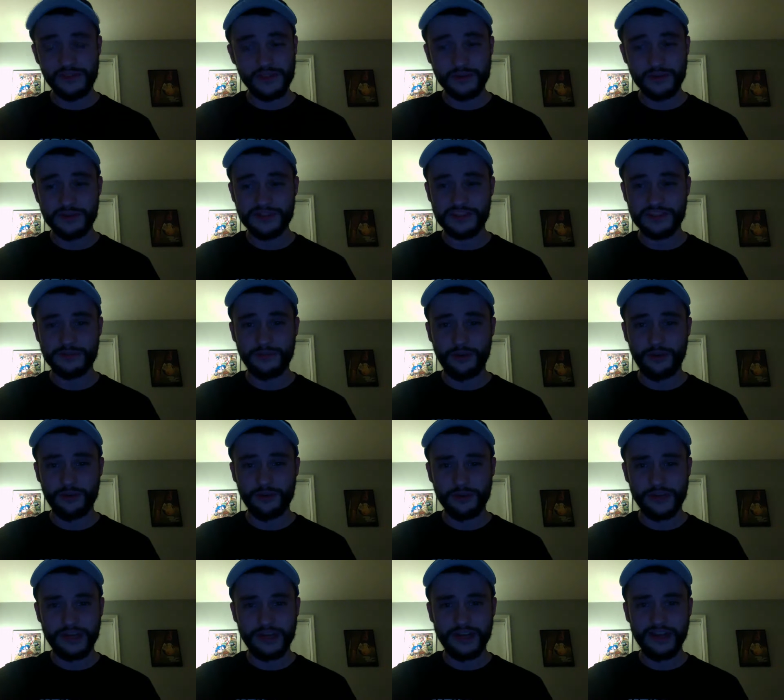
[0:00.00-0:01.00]
though he's a
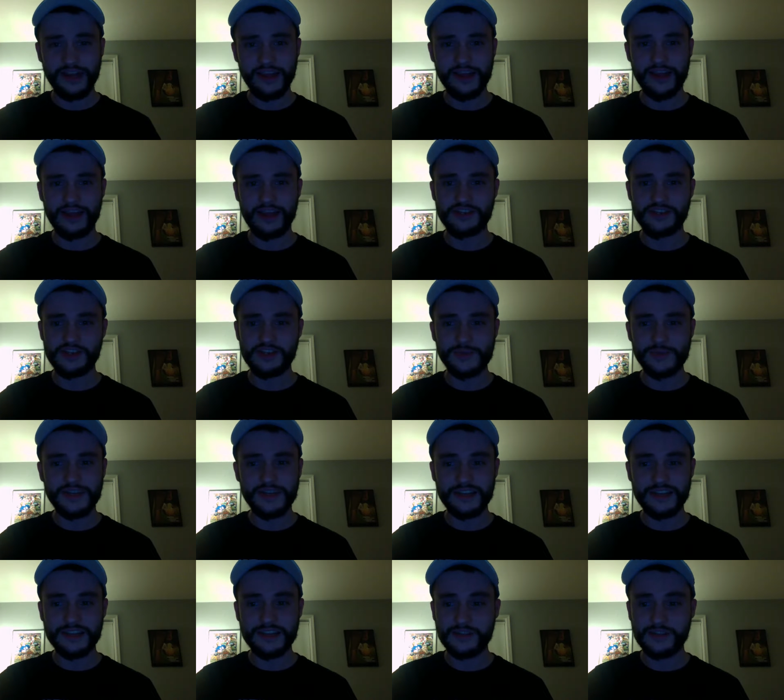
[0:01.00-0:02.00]
smaller guy, just
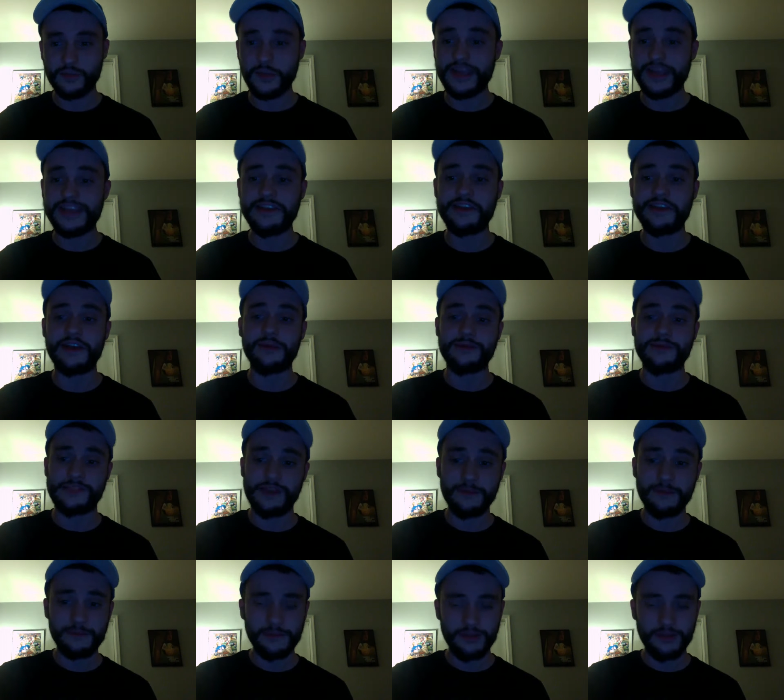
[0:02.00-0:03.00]
because the way he
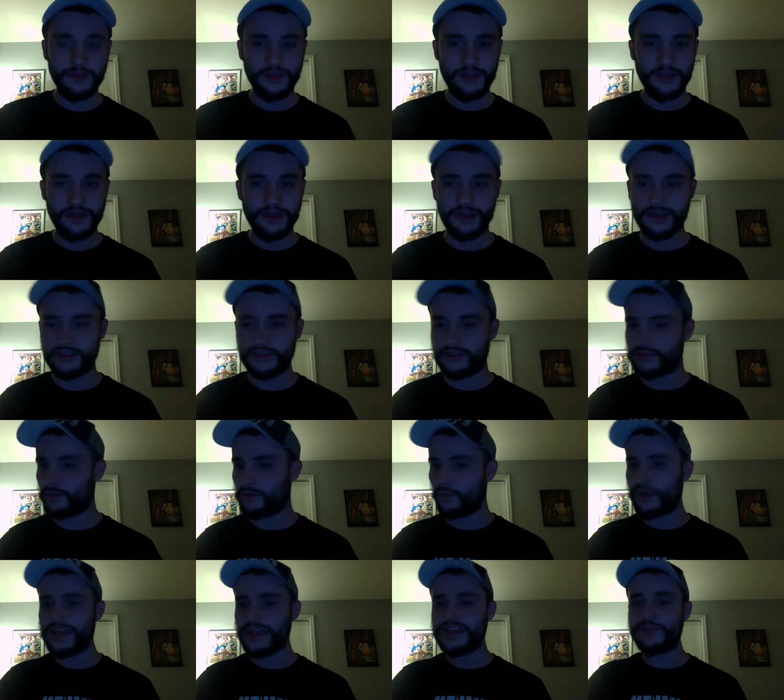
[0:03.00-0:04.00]
comes up,
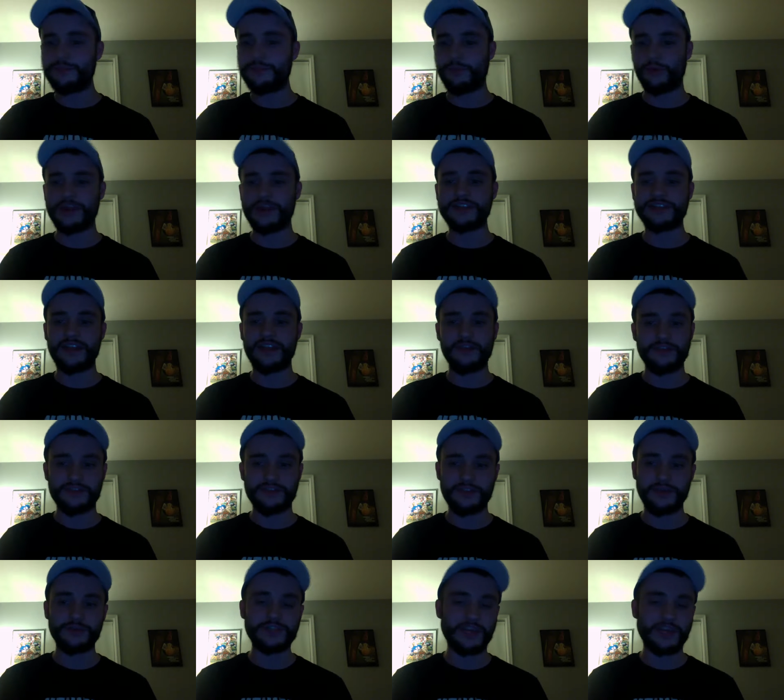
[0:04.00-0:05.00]
the way he breaks out of
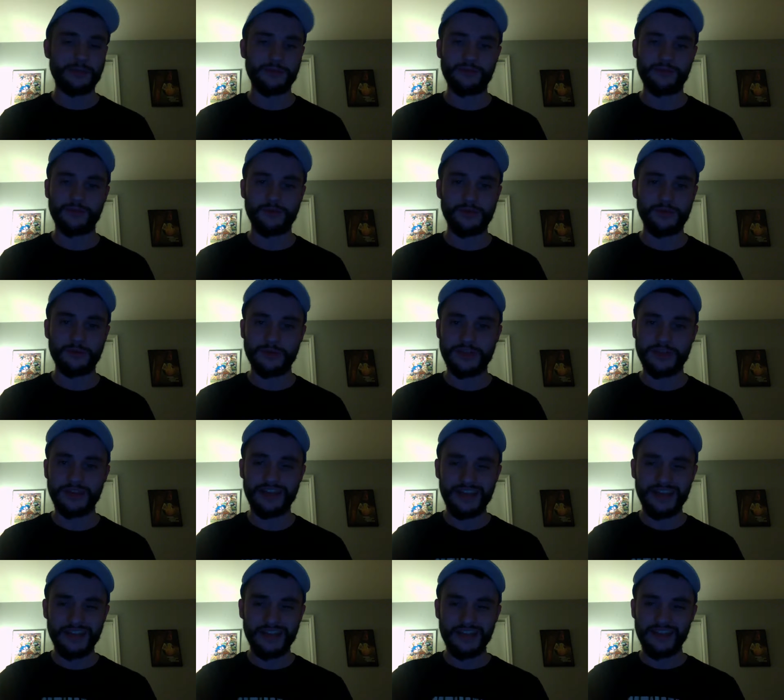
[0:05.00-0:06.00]
his zones coming forward,
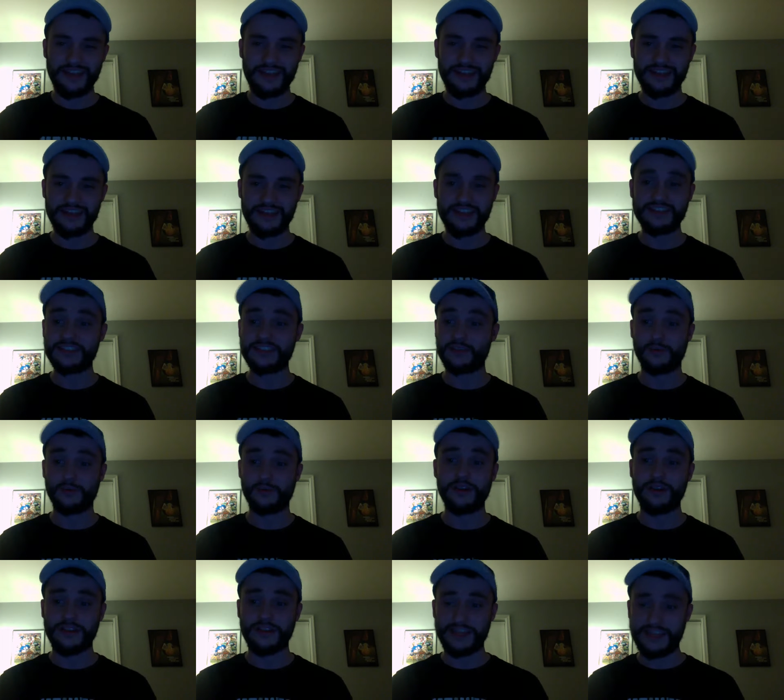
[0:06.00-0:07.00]
man, it's
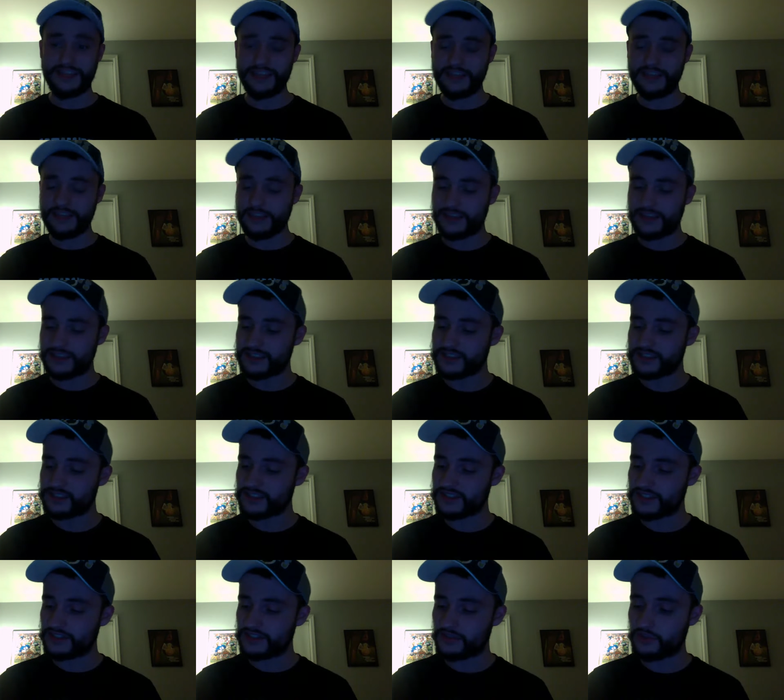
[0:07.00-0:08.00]
unreal. Like he
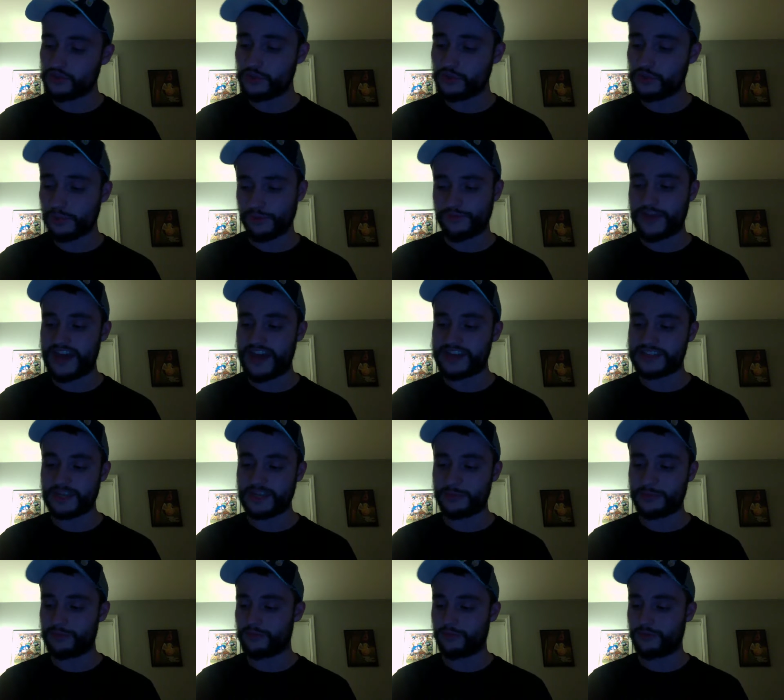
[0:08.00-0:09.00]
is super
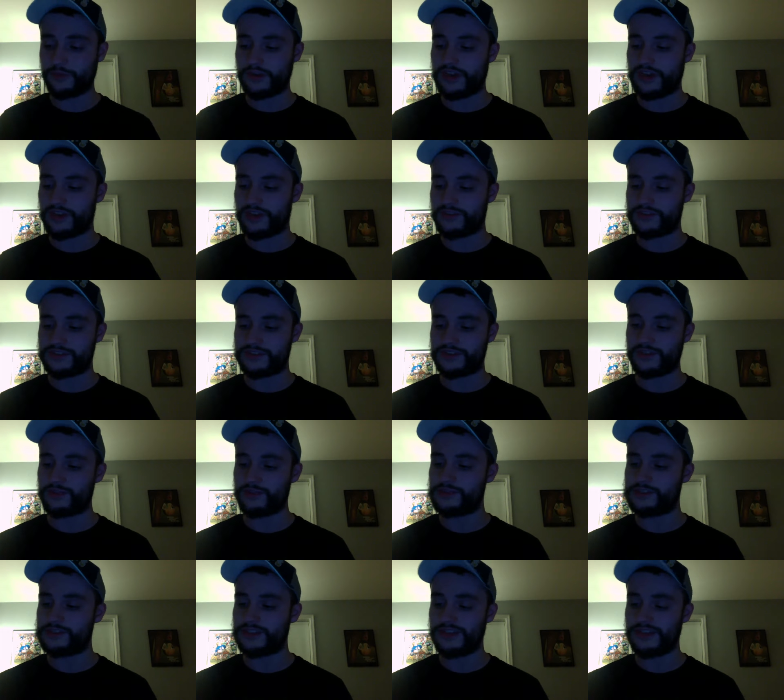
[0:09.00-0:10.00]
fast coming forward out of his
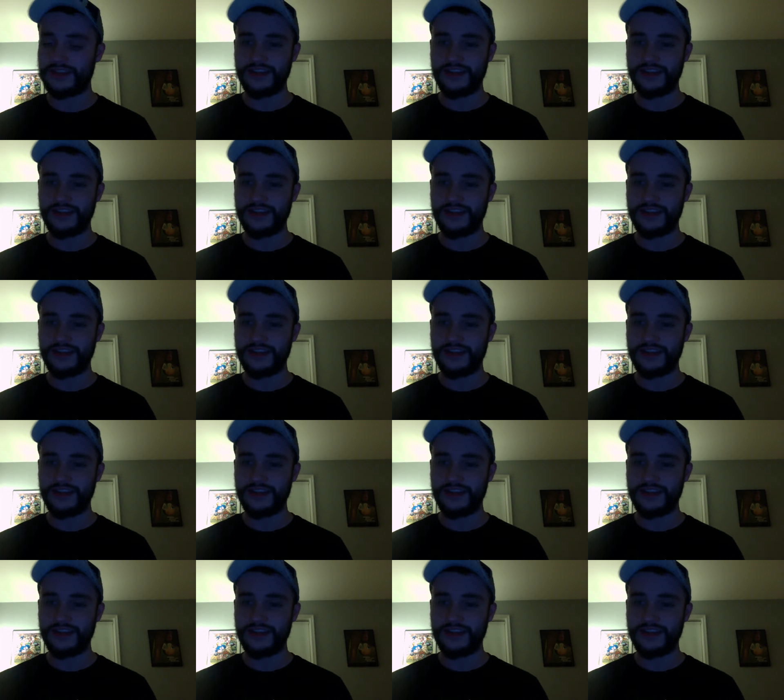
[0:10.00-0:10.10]
zones, and